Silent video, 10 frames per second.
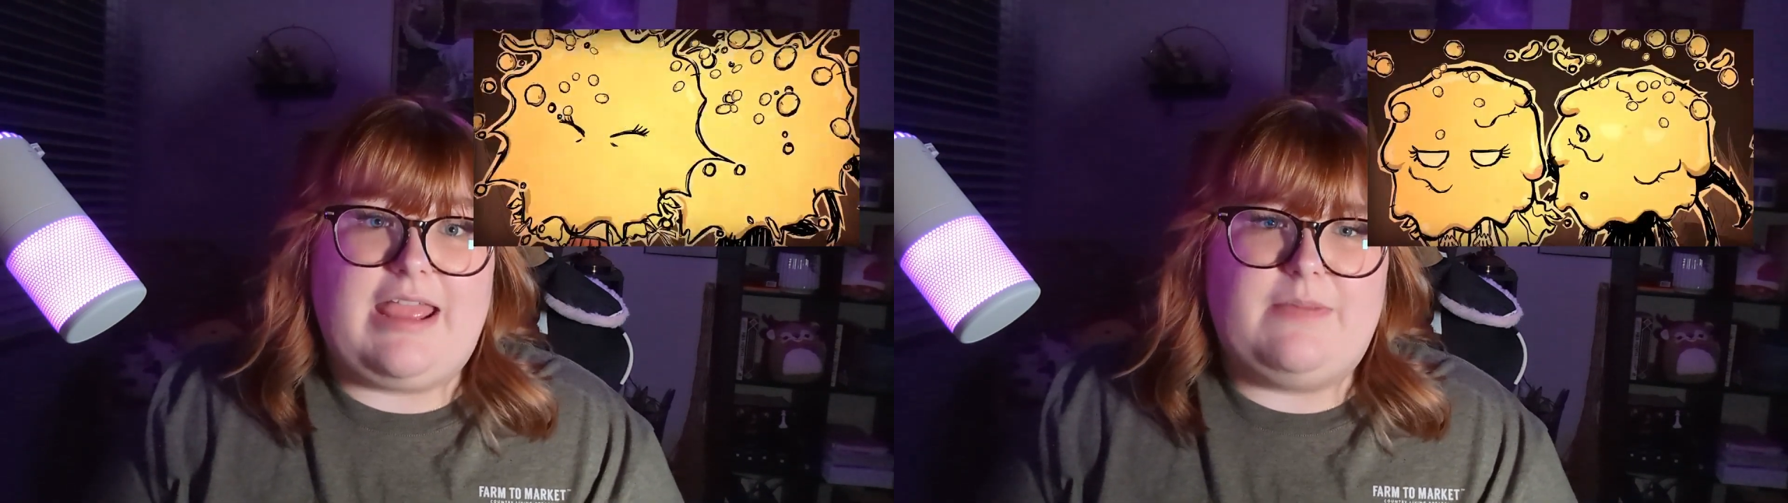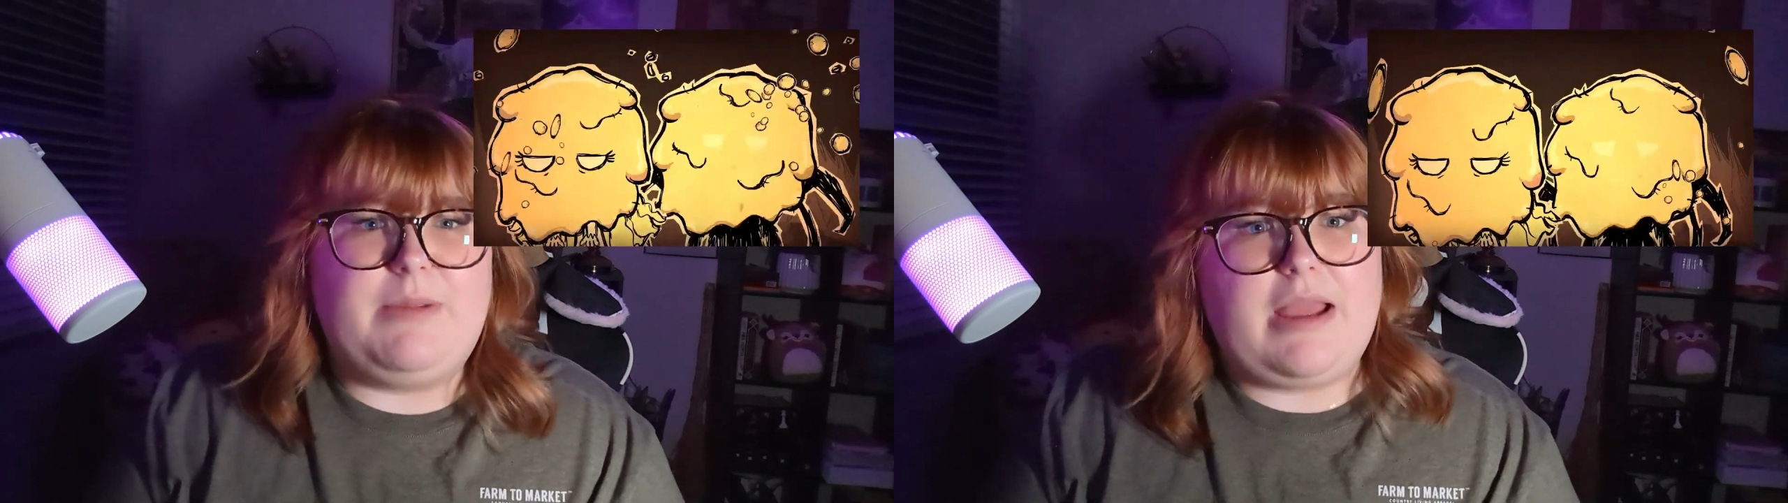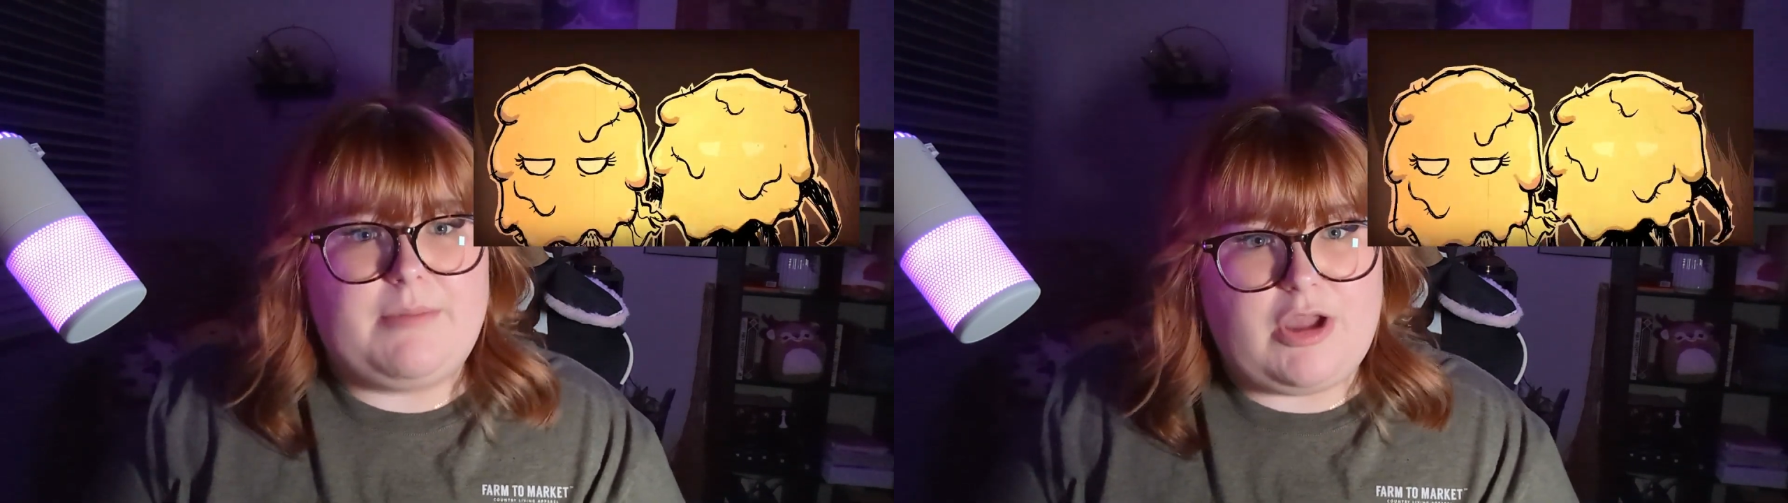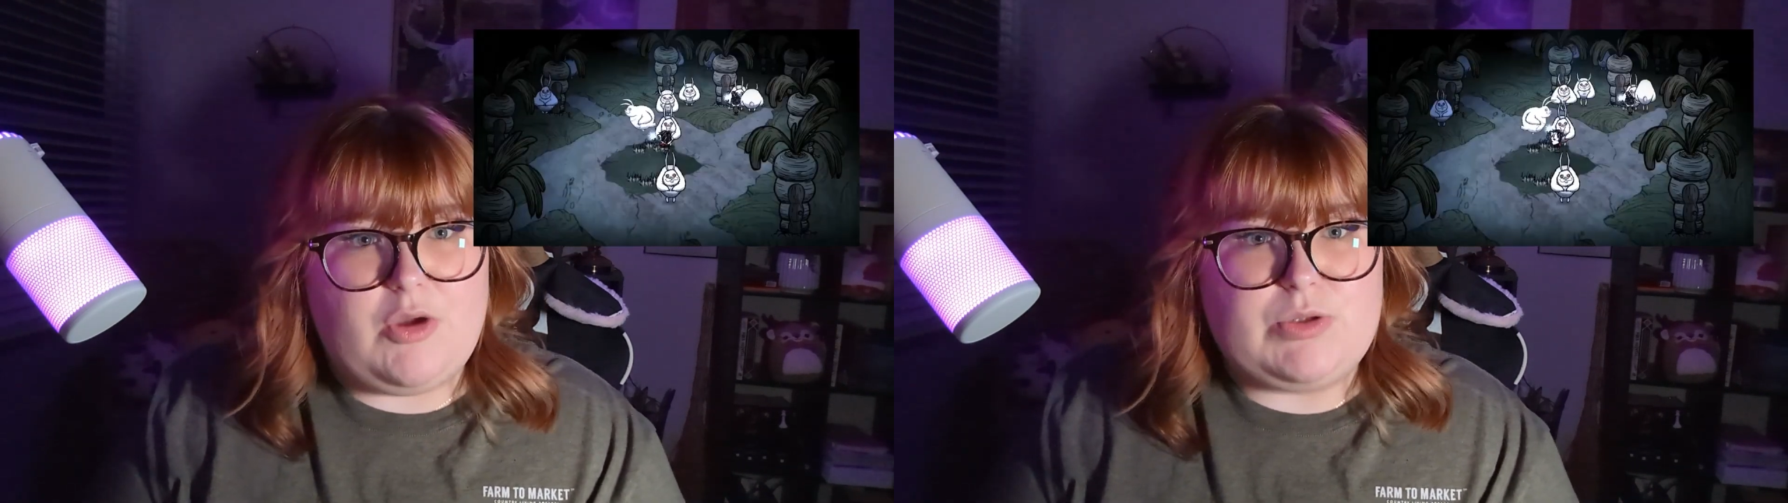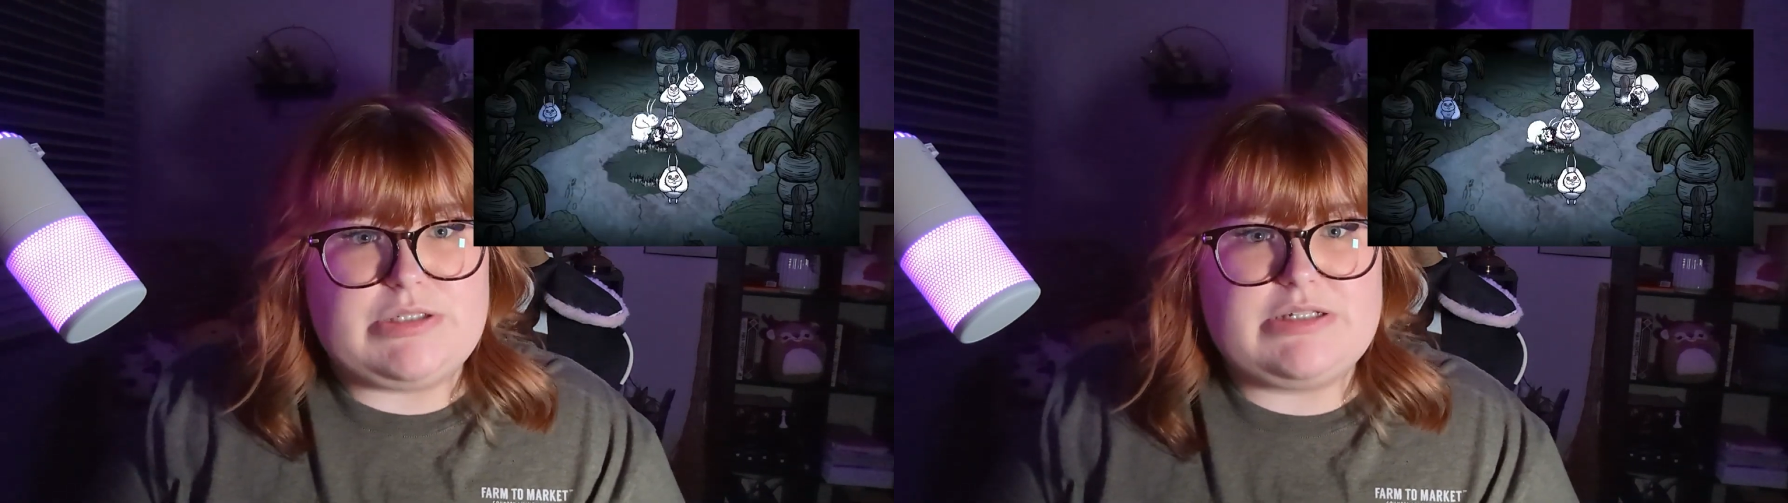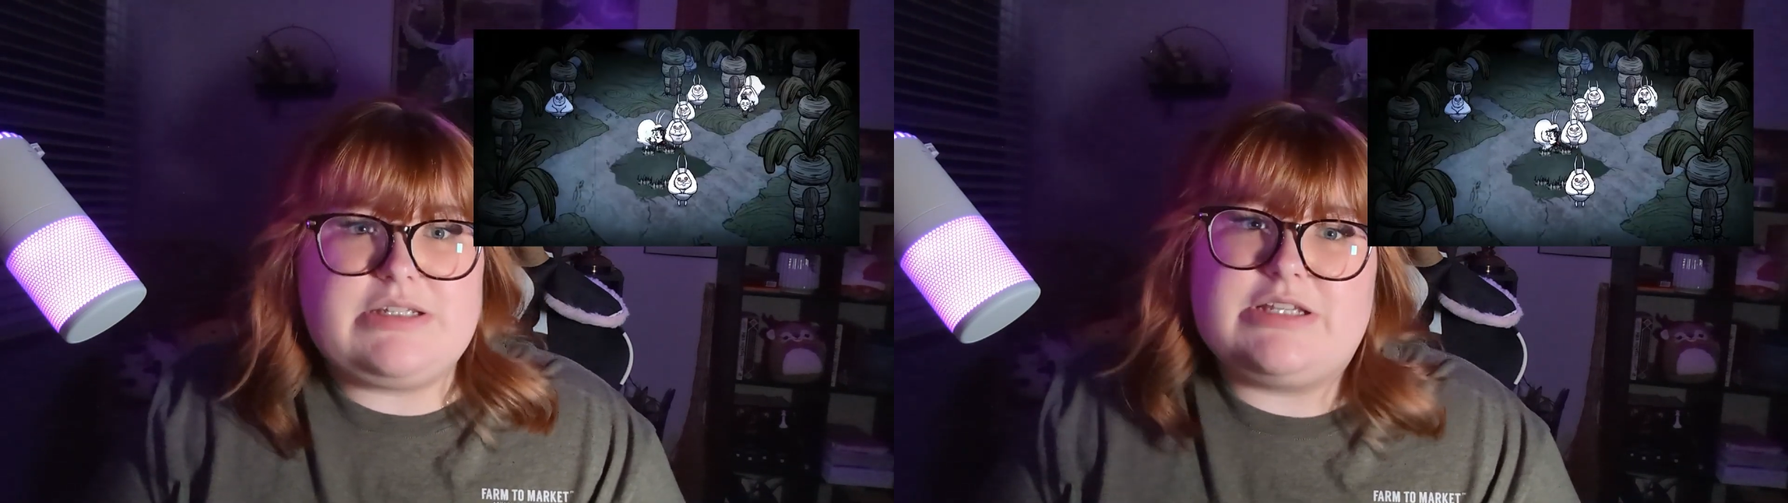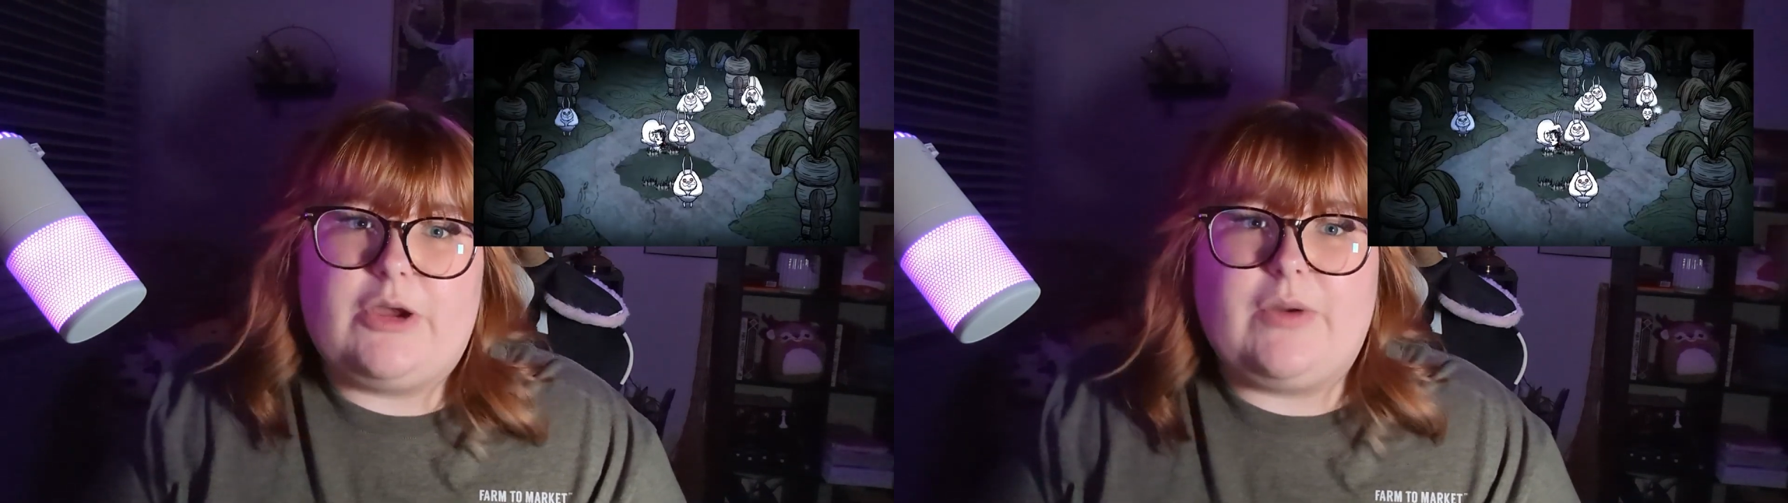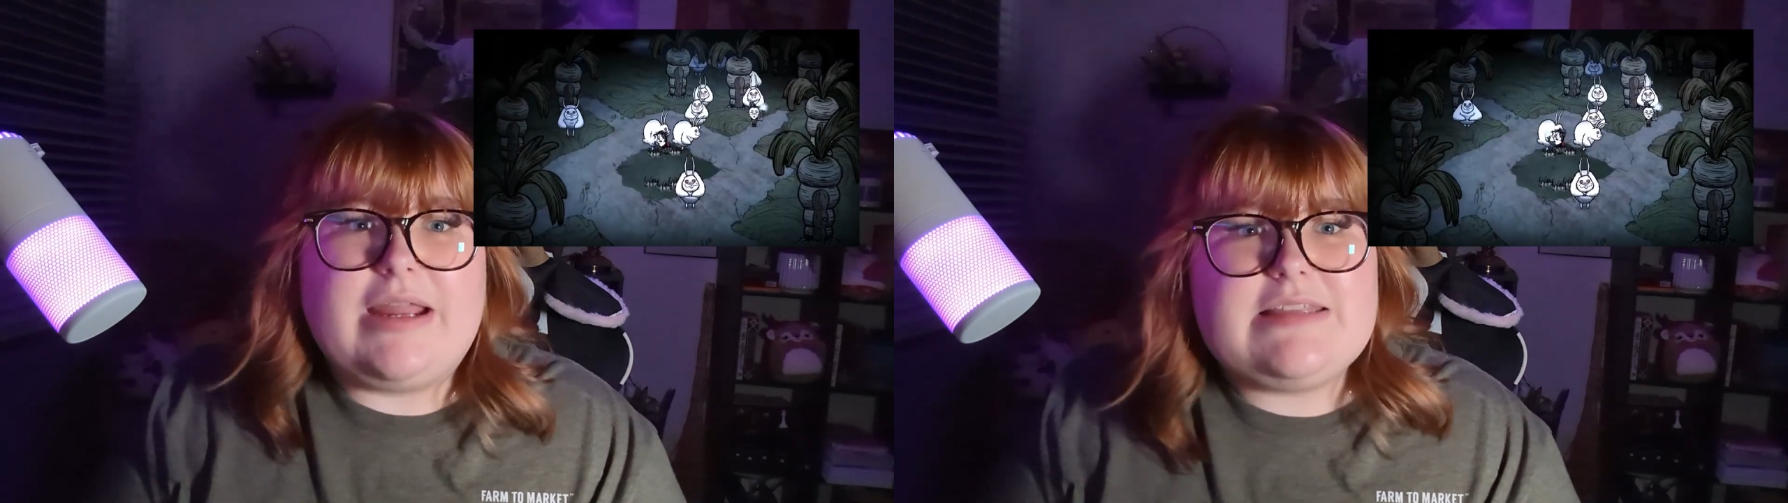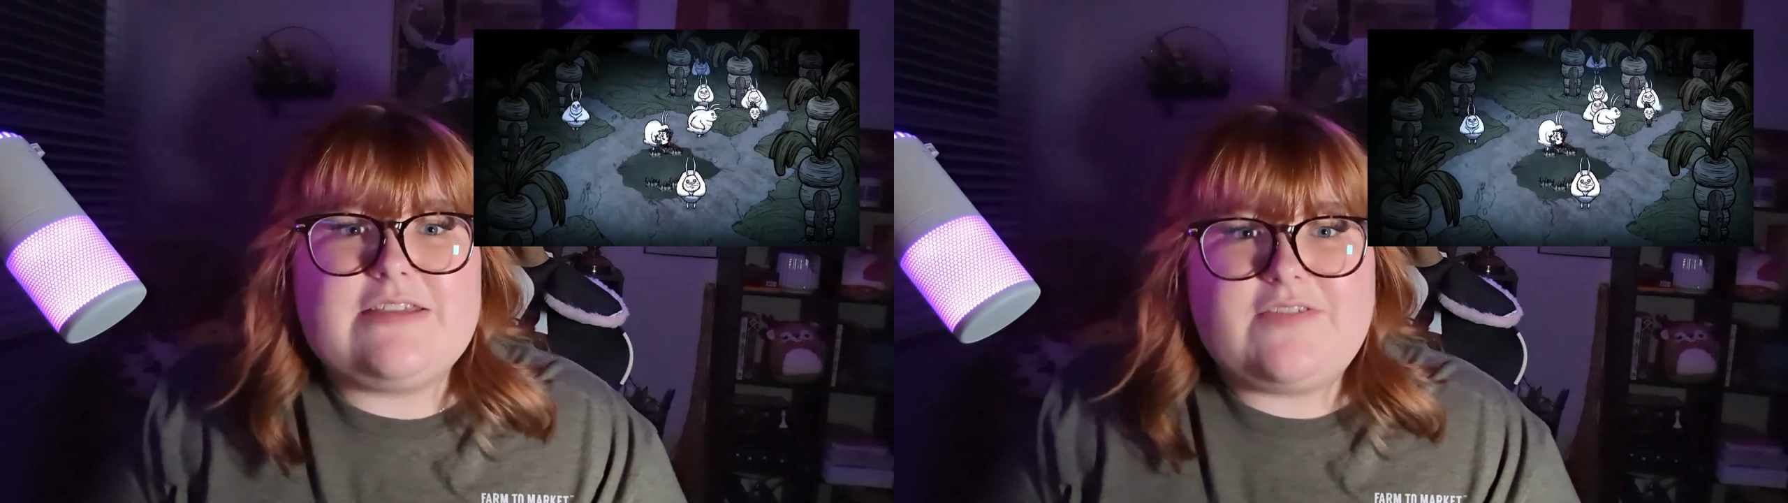and become a ghost. So it's a